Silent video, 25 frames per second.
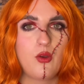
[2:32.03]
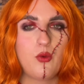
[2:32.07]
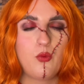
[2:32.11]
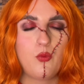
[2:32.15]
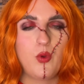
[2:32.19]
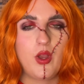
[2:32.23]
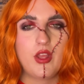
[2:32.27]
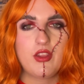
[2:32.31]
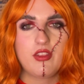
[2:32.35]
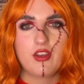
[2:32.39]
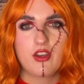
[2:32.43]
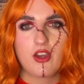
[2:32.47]

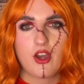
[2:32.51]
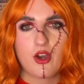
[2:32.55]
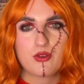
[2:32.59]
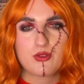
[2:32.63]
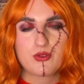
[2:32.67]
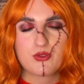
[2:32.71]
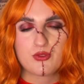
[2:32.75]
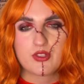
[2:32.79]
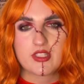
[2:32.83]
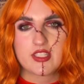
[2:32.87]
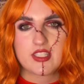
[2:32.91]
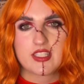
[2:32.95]
When the
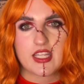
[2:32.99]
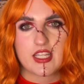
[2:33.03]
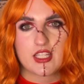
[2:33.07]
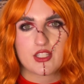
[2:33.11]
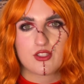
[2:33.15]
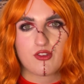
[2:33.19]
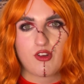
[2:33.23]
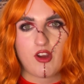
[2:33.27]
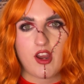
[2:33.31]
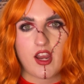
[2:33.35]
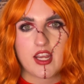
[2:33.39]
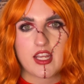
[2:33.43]
girls were in
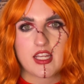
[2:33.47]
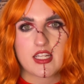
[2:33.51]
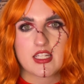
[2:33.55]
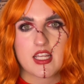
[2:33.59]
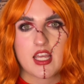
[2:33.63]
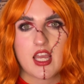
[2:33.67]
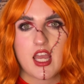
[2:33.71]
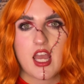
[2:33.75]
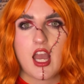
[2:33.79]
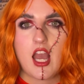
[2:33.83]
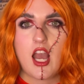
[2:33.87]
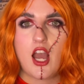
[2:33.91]
6th
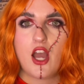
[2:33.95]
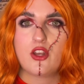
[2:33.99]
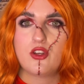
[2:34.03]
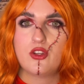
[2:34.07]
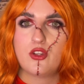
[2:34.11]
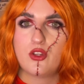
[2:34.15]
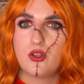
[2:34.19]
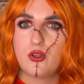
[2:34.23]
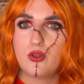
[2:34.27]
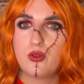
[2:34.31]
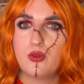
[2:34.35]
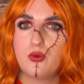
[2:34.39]
grade, a
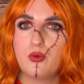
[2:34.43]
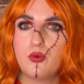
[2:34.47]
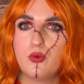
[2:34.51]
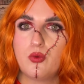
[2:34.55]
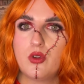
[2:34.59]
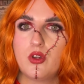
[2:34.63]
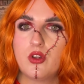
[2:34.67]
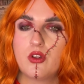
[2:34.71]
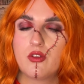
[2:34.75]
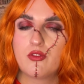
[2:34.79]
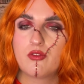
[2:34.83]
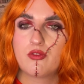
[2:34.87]

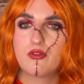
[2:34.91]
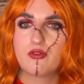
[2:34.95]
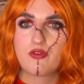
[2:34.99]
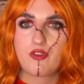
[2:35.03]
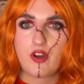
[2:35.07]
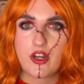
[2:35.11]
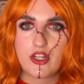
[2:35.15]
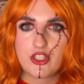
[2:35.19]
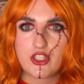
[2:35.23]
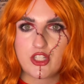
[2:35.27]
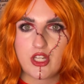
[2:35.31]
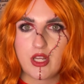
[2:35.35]
new
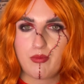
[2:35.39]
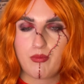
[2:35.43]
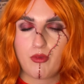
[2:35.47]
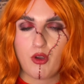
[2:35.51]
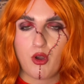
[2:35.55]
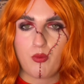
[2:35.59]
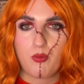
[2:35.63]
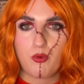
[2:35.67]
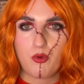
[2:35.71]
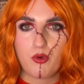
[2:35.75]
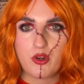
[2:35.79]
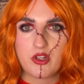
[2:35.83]
friendship
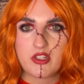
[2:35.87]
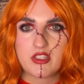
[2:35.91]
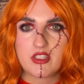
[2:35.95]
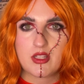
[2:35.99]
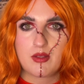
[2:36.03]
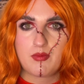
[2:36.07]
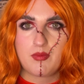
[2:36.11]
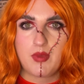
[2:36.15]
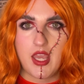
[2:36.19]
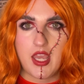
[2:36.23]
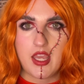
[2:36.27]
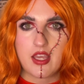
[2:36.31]
got brought
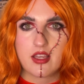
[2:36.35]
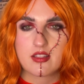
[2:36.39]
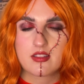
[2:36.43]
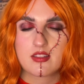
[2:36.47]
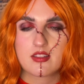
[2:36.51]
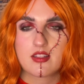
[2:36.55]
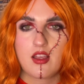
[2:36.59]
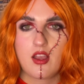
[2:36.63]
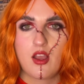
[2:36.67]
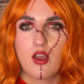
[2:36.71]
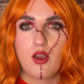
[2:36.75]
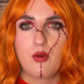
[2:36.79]
into the
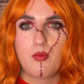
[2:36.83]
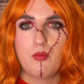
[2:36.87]
mix.